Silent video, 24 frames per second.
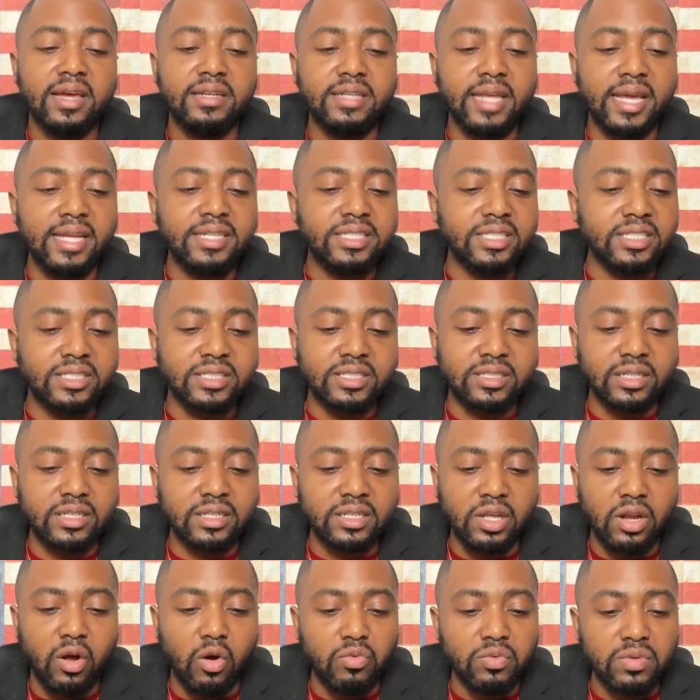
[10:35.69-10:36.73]
They just,
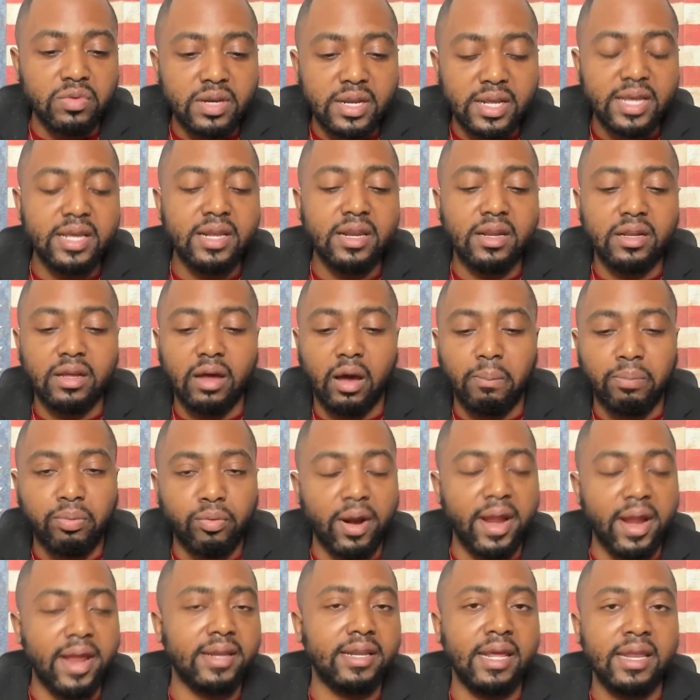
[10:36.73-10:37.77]
you know, need a
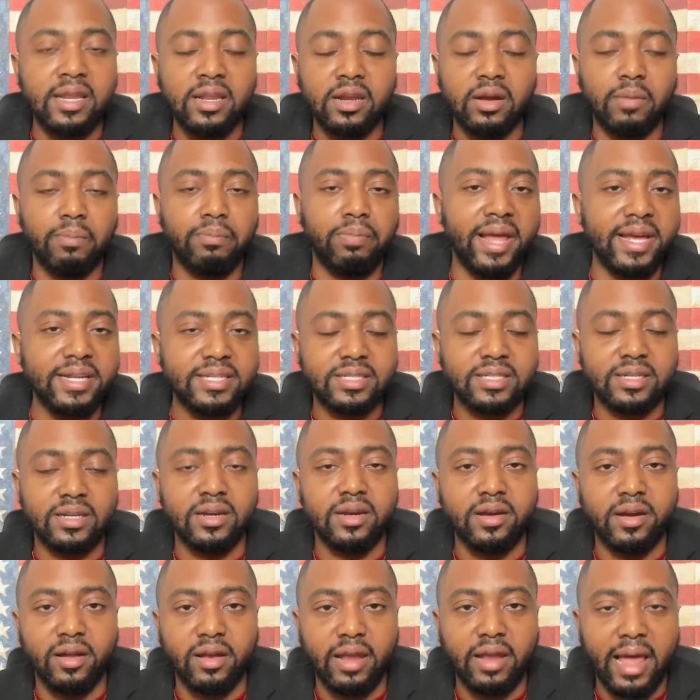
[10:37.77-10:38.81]
break. They need a blessing
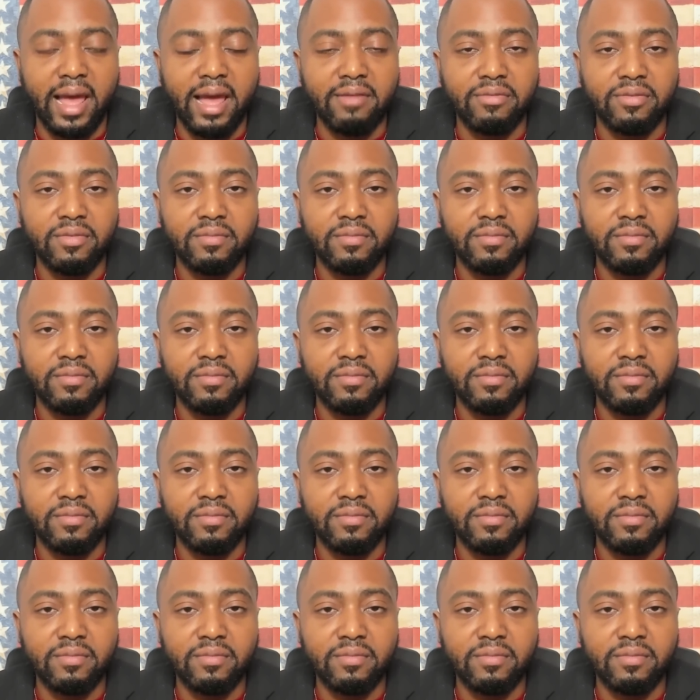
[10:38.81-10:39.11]
in their life.